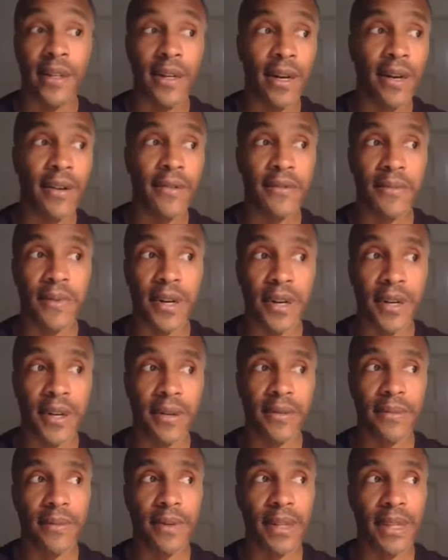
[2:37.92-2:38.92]
of
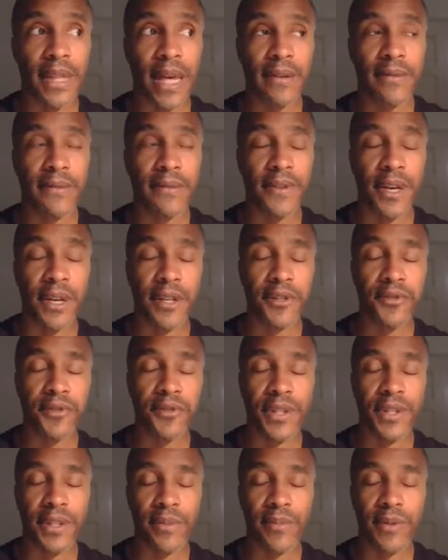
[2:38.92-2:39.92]
a lot of
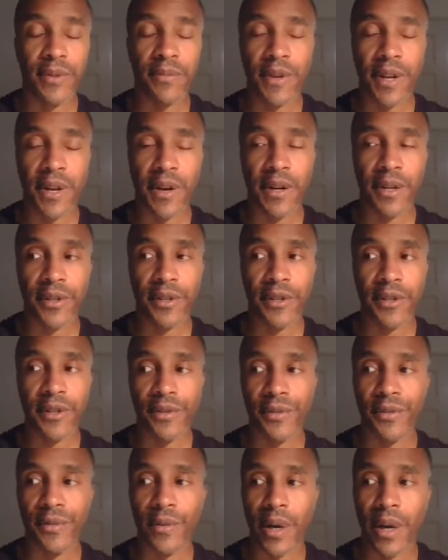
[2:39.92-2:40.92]
countries with regard
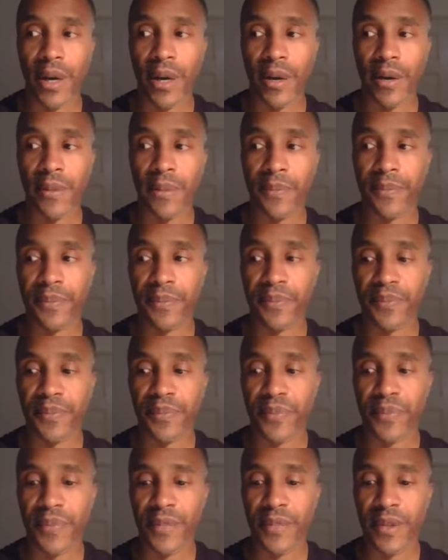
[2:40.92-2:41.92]
to
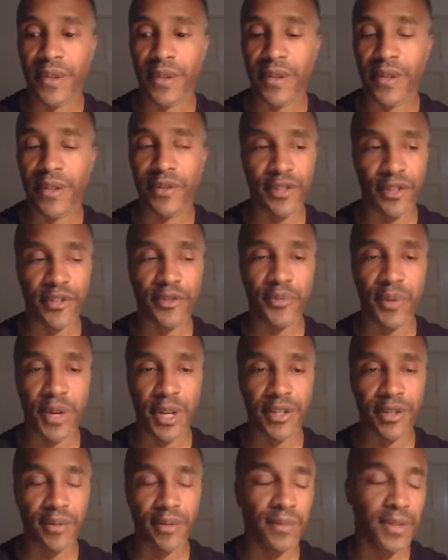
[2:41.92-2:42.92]
the
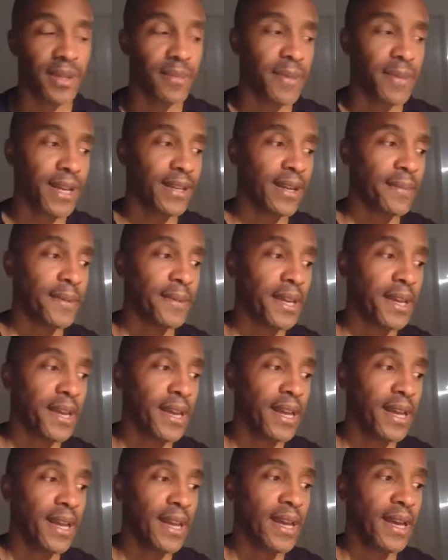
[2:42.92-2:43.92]
situation with the pandemic.
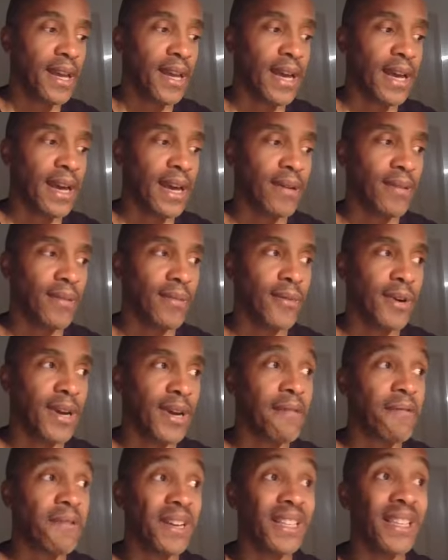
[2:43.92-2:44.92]
What
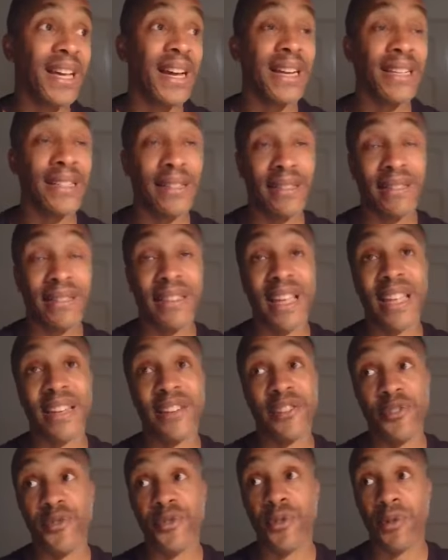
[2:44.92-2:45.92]
I realize is
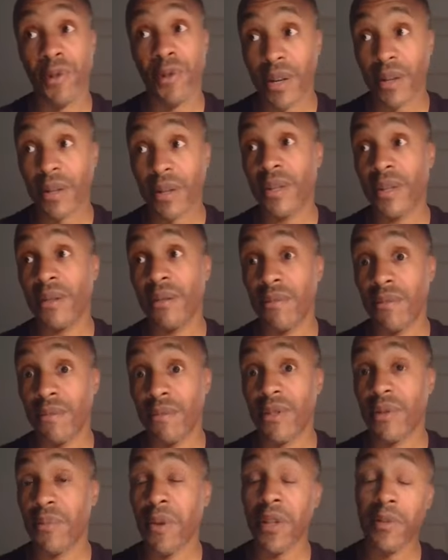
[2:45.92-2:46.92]
that New York
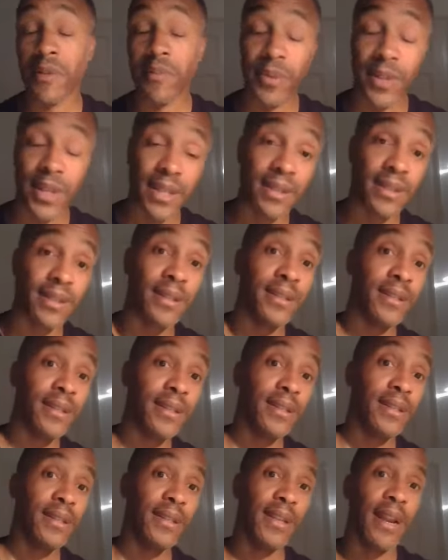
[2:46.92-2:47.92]
and some other places
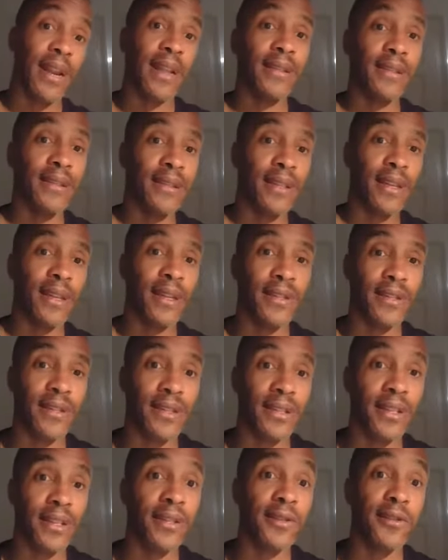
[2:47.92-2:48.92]
in the United States
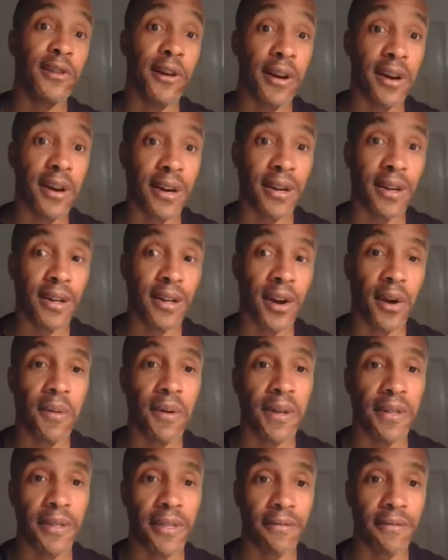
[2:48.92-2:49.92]
still are
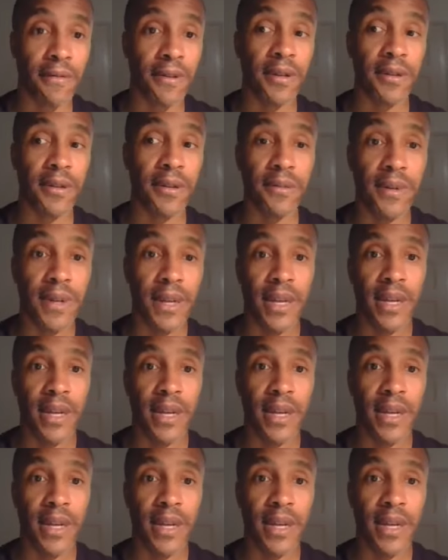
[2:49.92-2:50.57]
going through